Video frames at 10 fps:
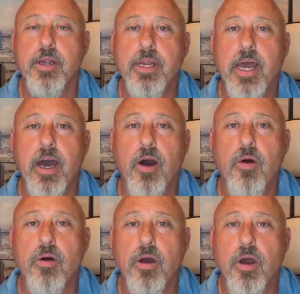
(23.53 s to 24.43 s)

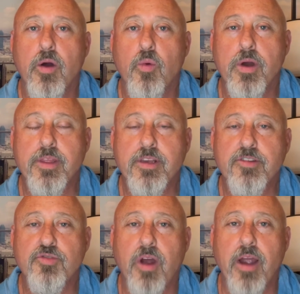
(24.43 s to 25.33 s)
Now with
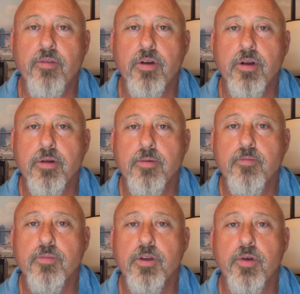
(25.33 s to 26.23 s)
this driver
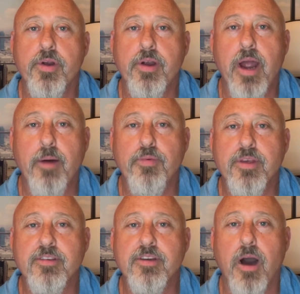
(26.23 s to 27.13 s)
courier app,
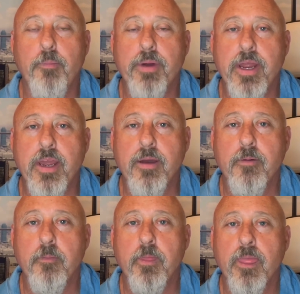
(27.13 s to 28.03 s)
this
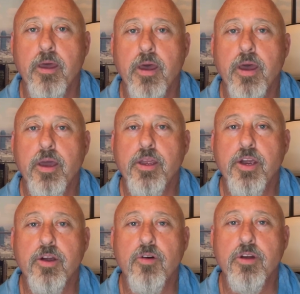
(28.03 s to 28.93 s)
company,
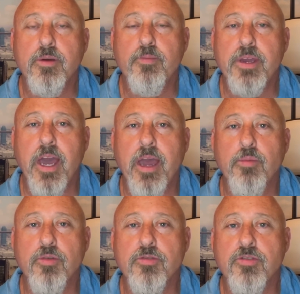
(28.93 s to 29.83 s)
you're going to be
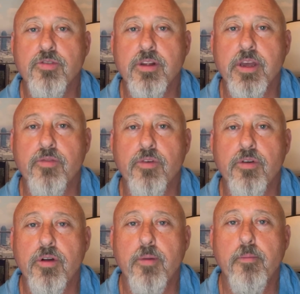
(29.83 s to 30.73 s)
able to
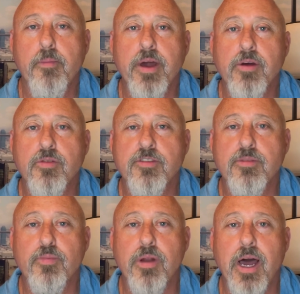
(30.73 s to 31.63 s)
deliver medical
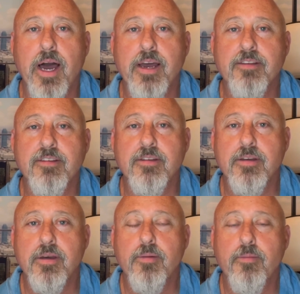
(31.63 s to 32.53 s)
supplies,
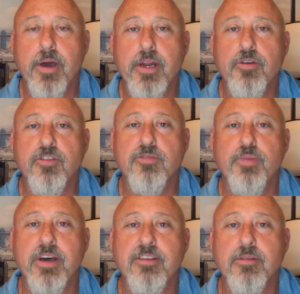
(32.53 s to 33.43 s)
medical
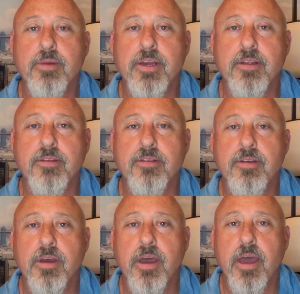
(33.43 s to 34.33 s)

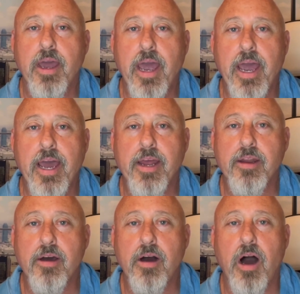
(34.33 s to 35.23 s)
specimens,
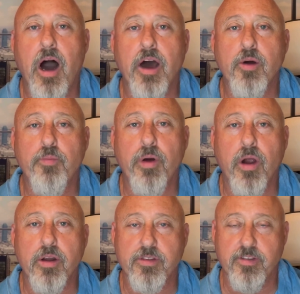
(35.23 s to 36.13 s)
and auto
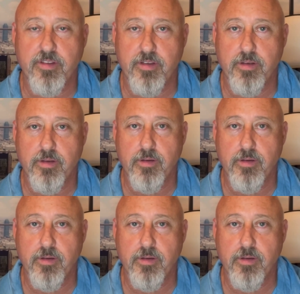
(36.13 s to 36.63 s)
parts.